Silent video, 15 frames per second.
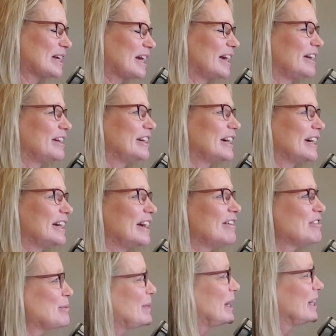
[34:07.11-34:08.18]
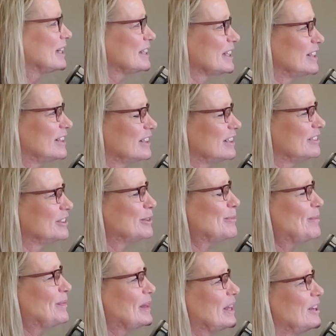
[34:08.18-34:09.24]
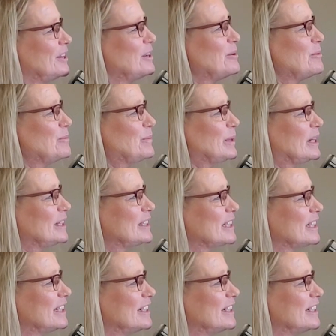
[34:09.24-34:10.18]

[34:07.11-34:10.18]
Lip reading: I haven't made it to all of them, but